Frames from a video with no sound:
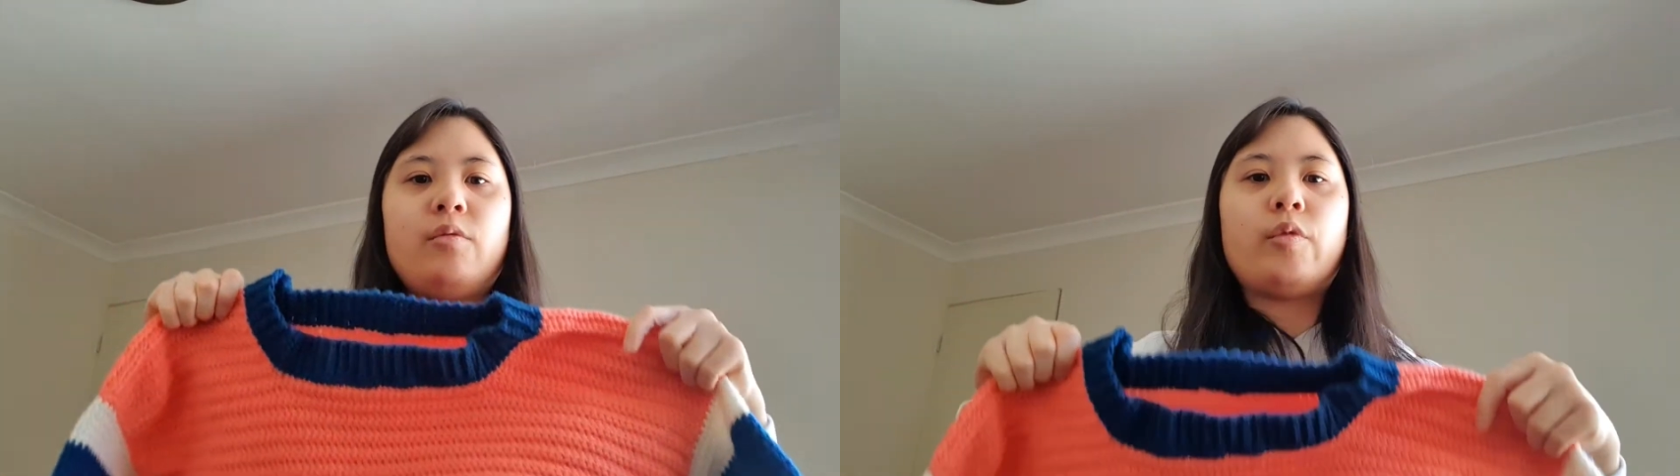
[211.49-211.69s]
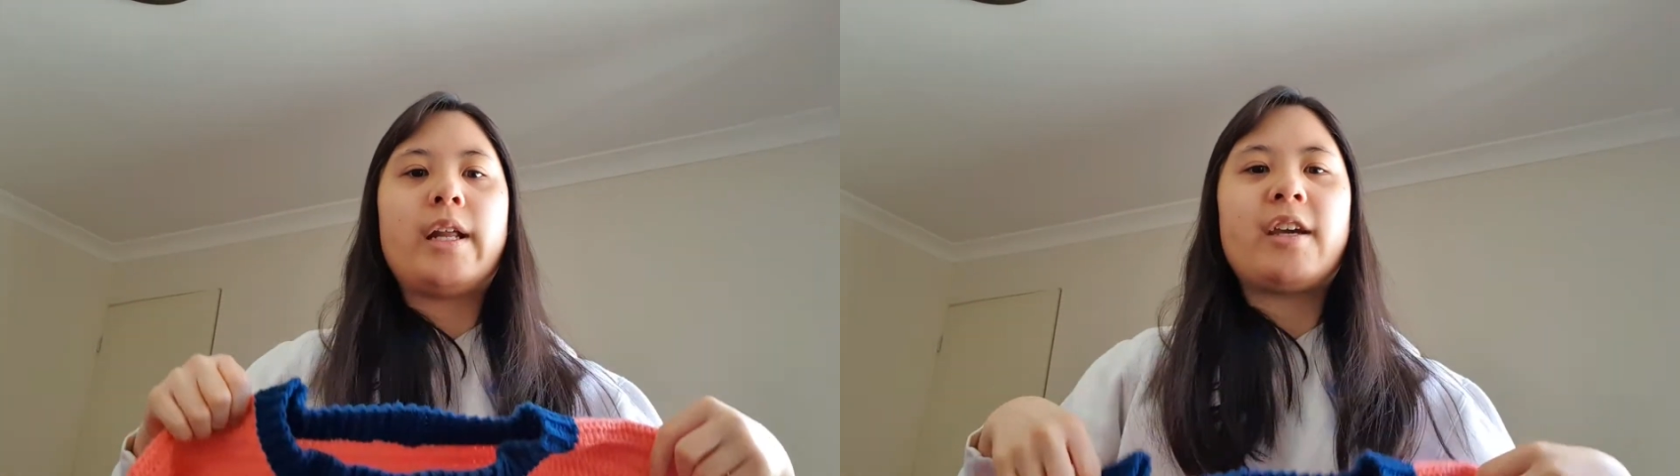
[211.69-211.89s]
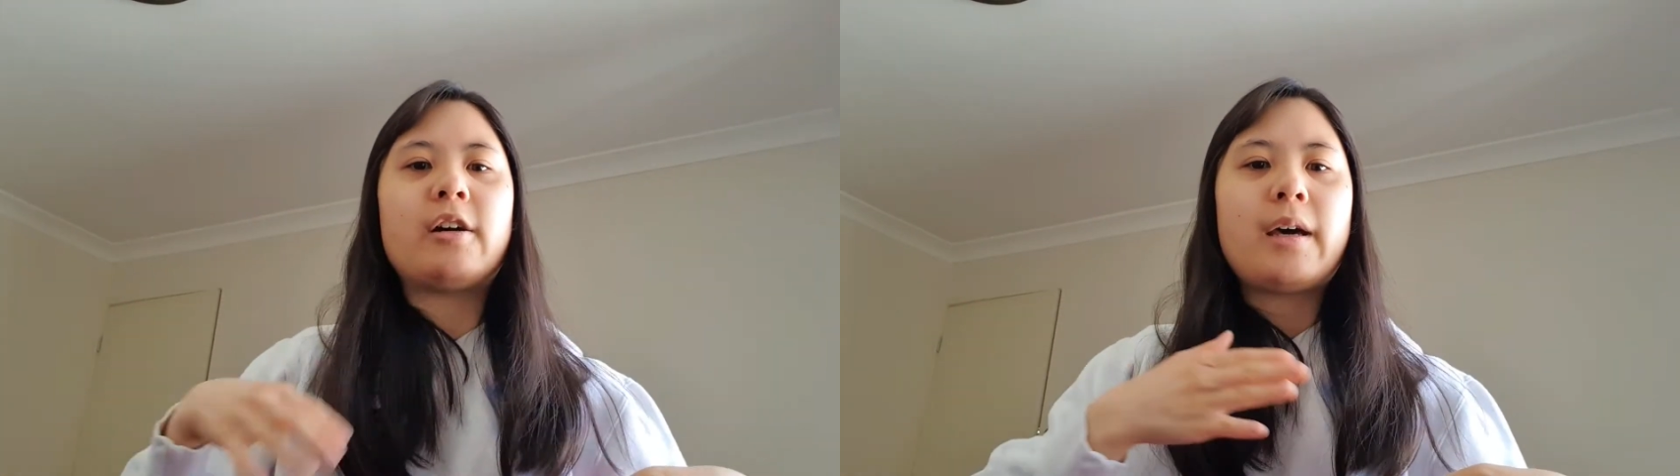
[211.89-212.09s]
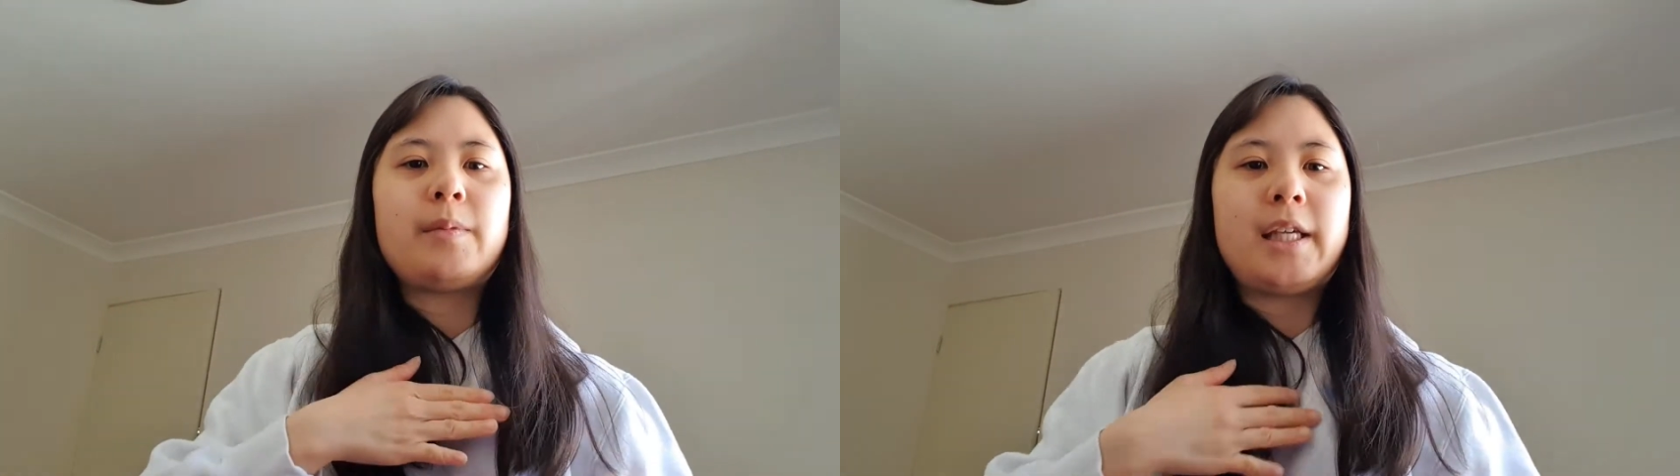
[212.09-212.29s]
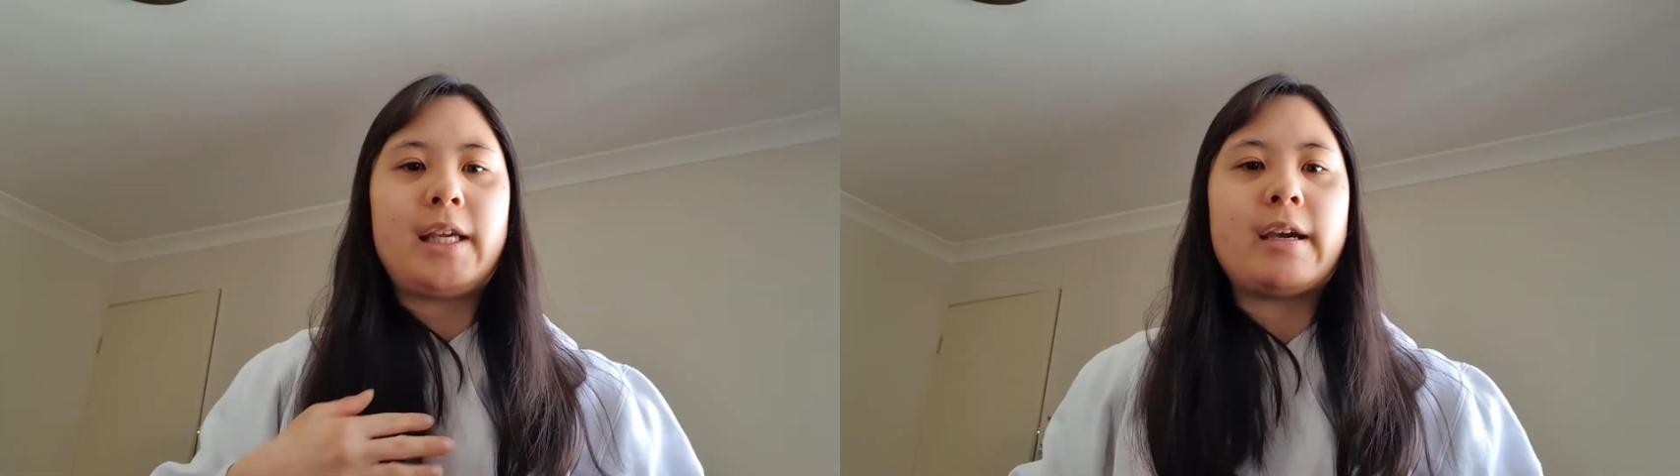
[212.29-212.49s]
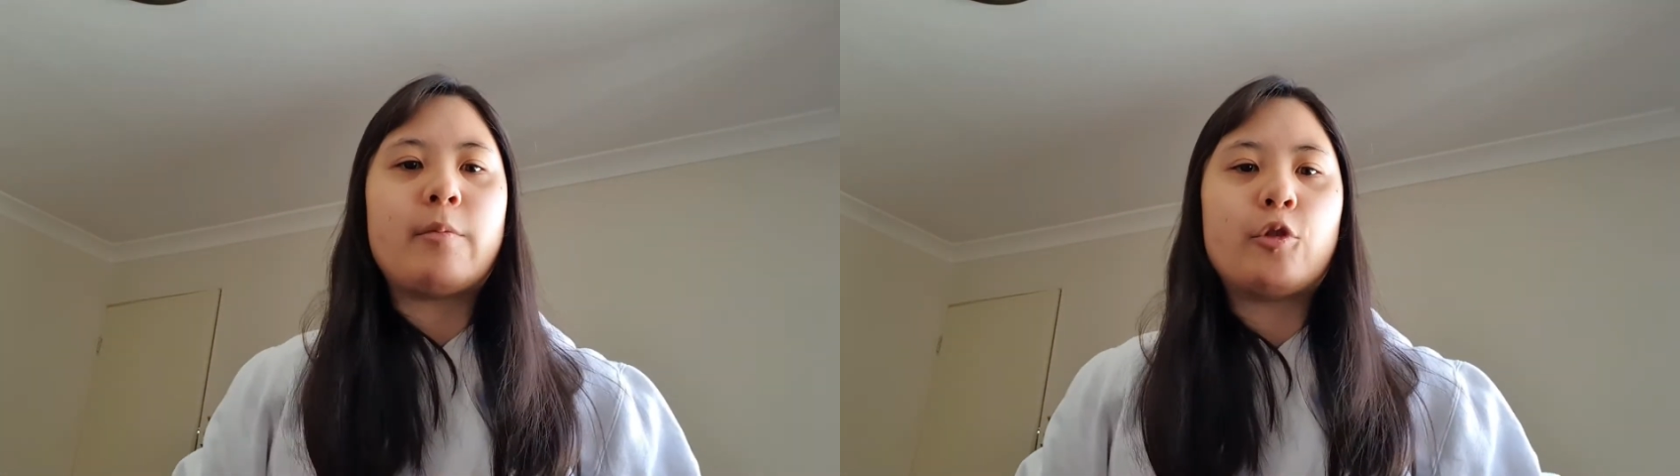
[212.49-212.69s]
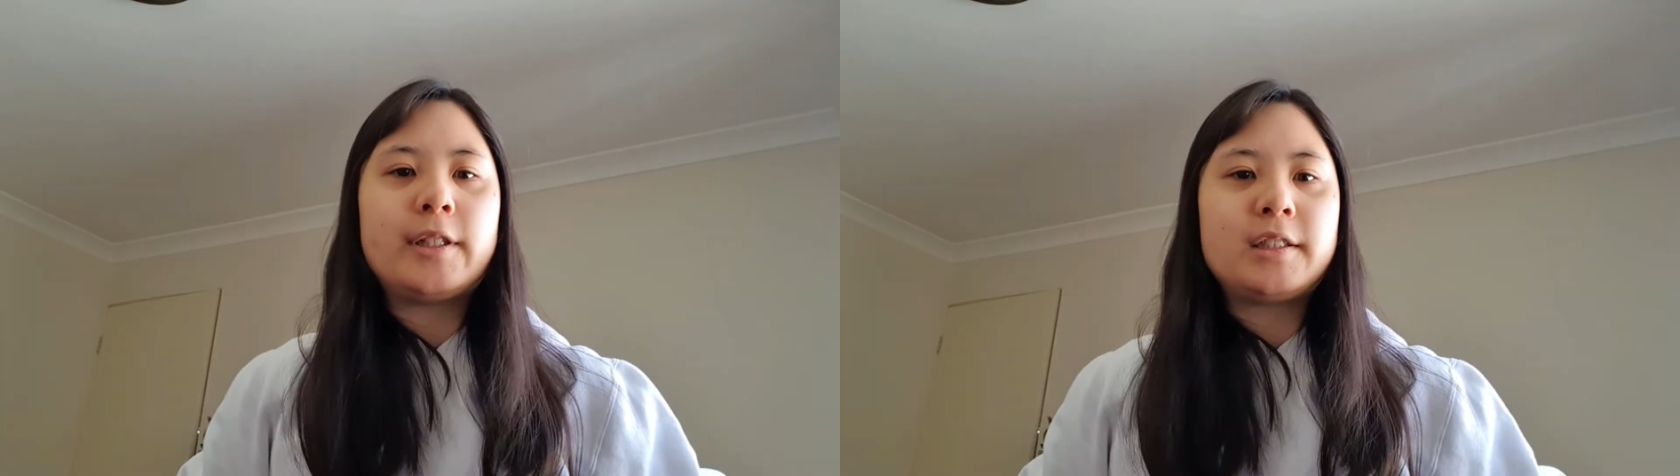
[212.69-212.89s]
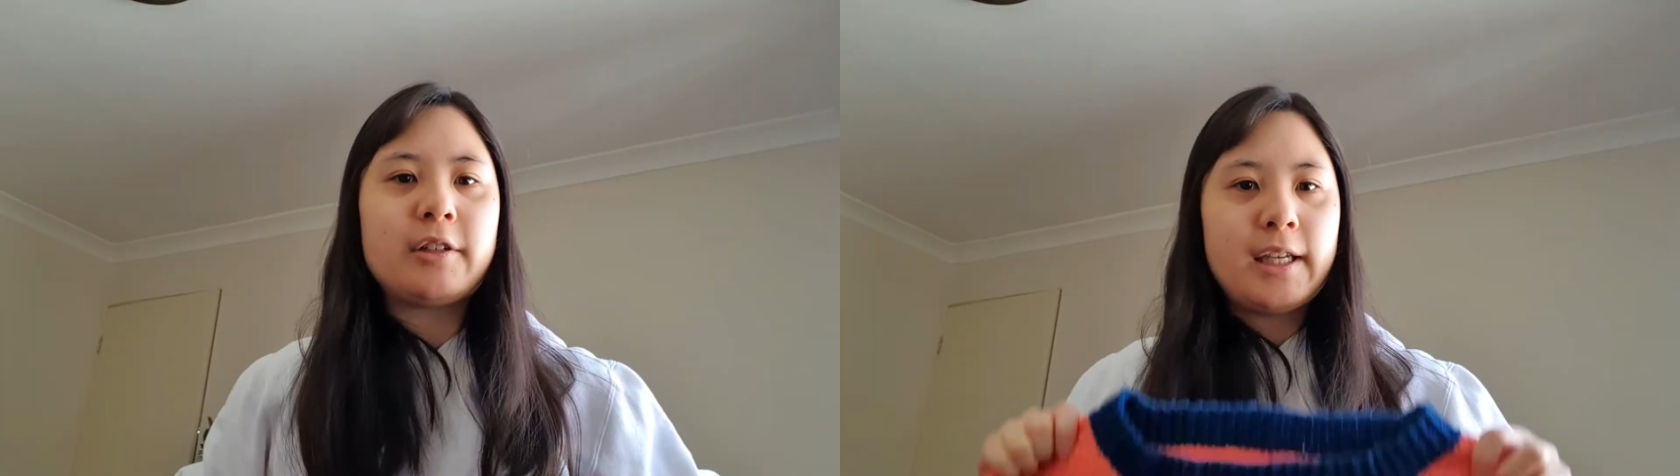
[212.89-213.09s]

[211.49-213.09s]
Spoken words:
when I got up to here, I'm always